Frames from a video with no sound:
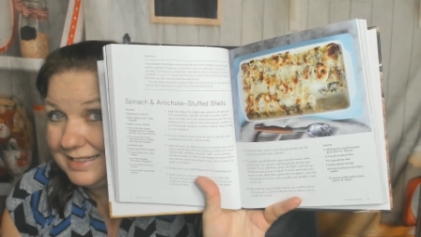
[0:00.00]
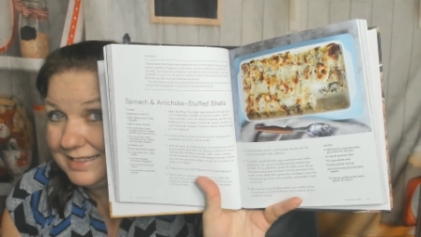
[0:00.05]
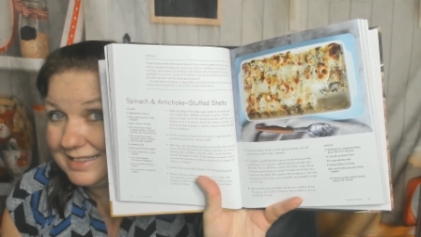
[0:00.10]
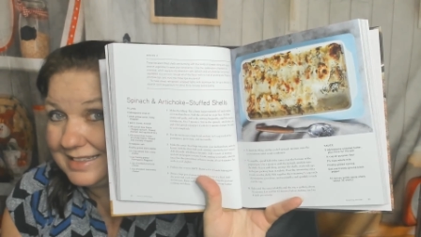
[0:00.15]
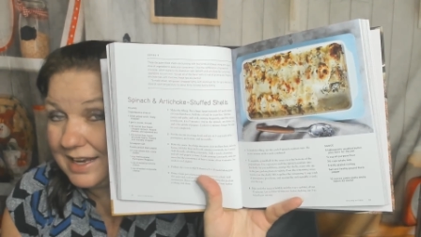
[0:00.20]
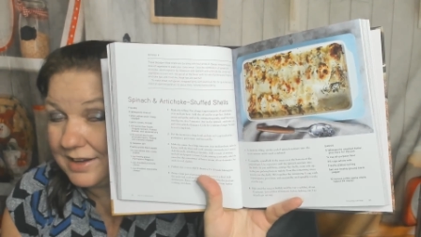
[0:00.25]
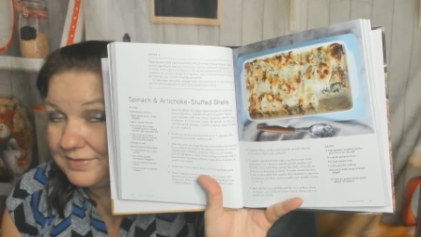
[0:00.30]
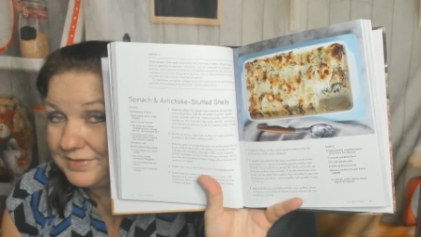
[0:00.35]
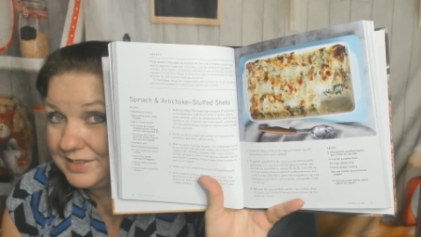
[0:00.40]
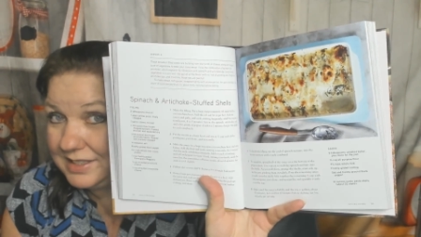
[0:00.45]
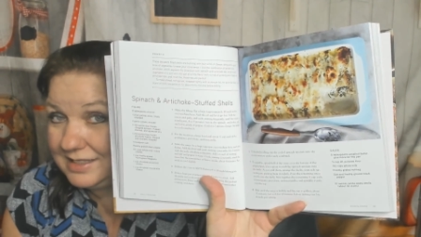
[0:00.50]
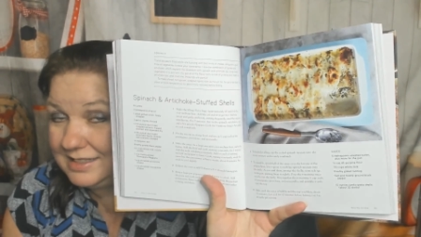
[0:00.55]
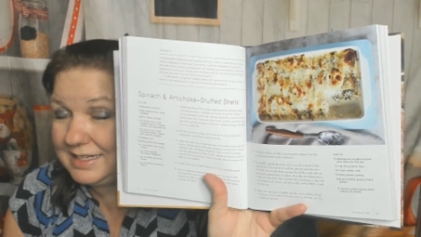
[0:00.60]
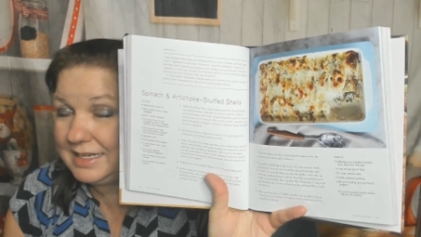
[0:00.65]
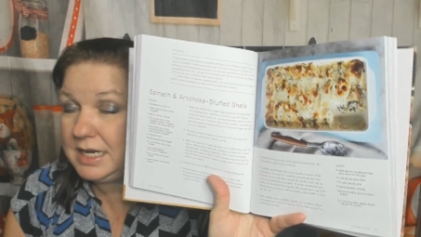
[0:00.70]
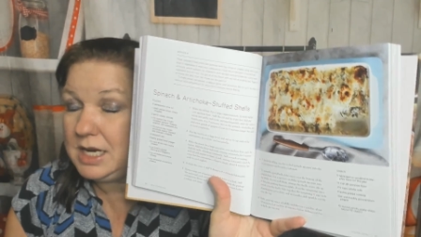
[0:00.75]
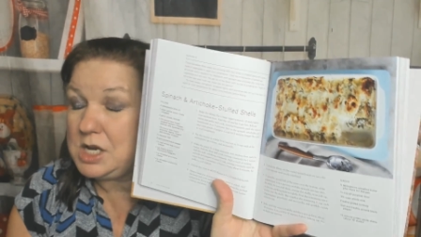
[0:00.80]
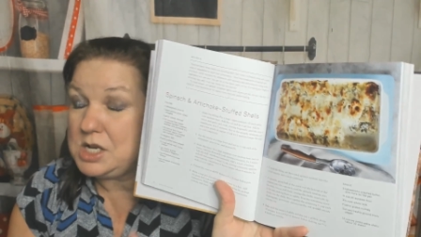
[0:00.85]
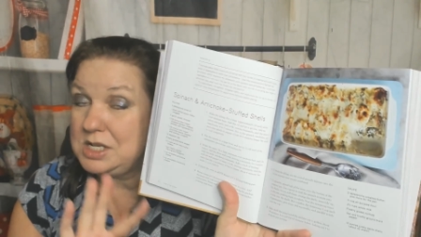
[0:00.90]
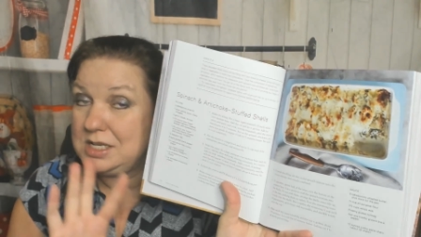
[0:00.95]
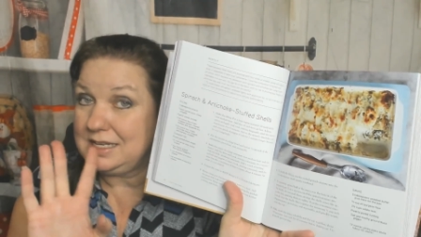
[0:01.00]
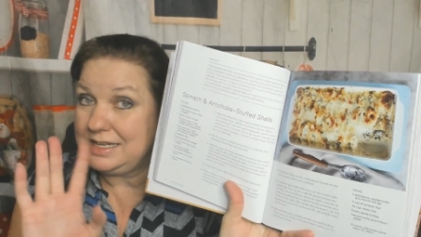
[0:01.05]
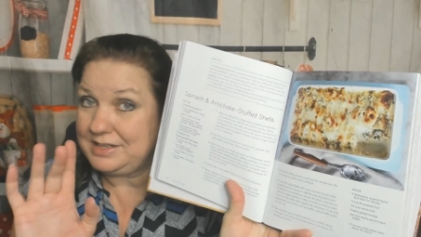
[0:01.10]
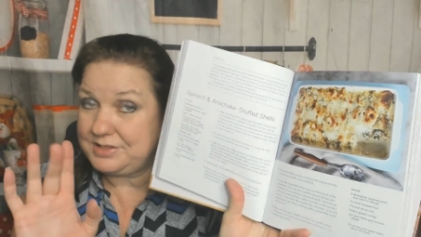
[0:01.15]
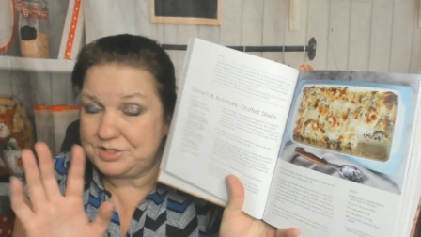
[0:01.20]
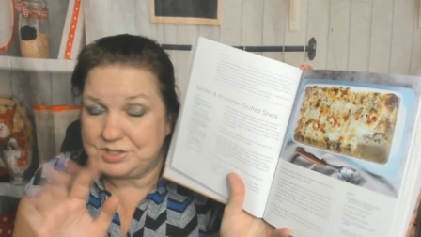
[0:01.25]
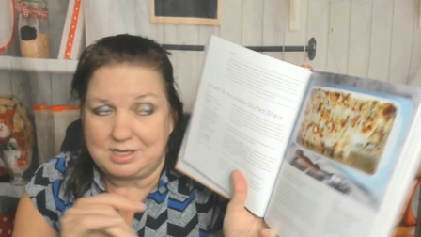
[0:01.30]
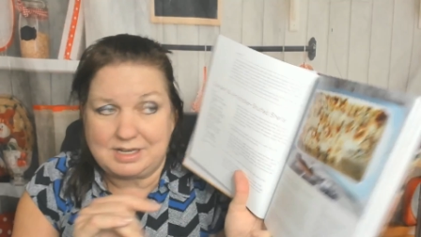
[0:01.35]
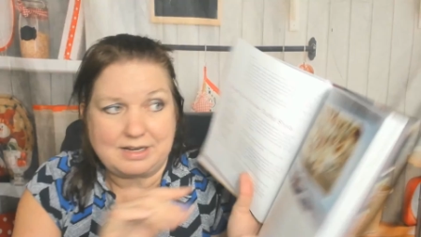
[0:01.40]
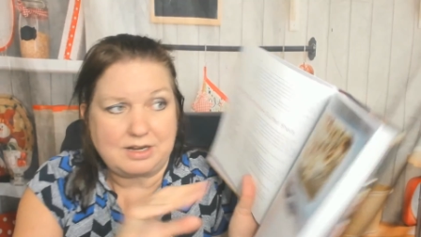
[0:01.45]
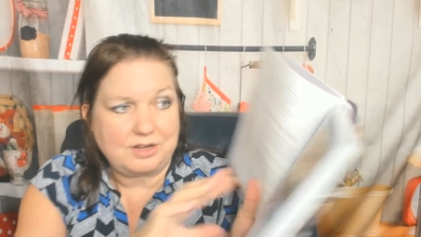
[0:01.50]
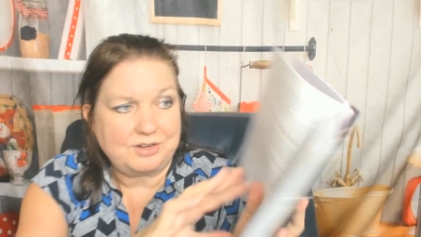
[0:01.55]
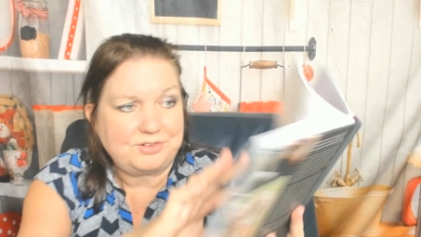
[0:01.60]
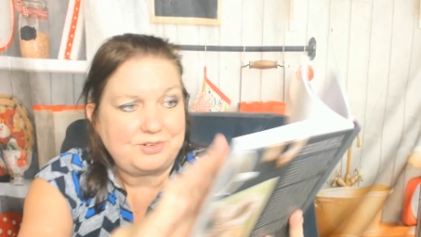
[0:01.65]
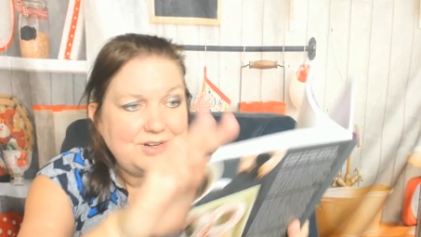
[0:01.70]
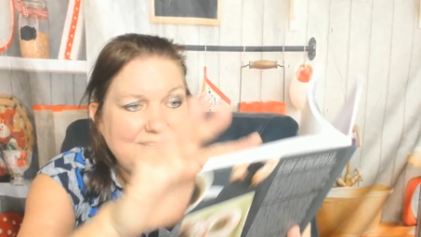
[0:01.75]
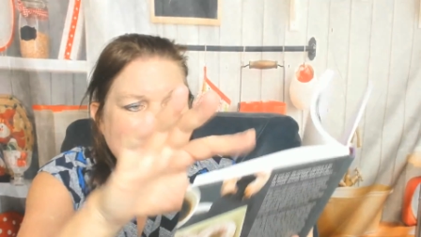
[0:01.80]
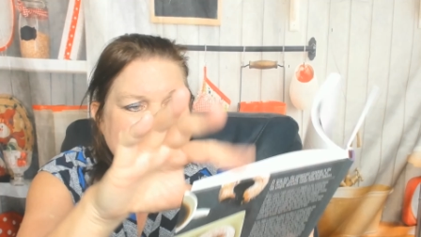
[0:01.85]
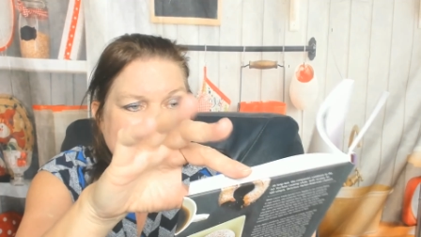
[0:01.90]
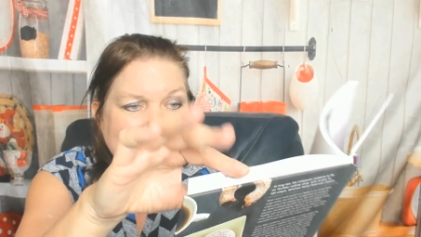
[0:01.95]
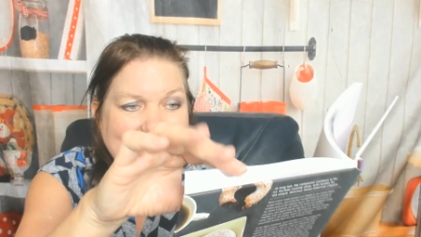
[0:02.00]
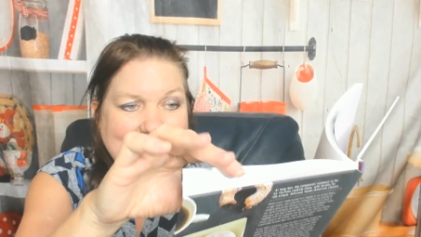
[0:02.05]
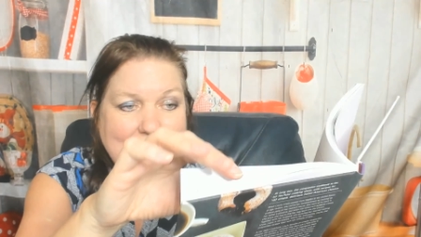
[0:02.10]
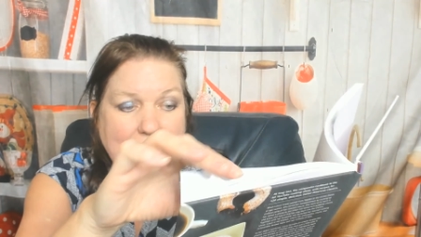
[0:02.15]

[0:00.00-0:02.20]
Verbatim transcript: Definitely leisurely entrees take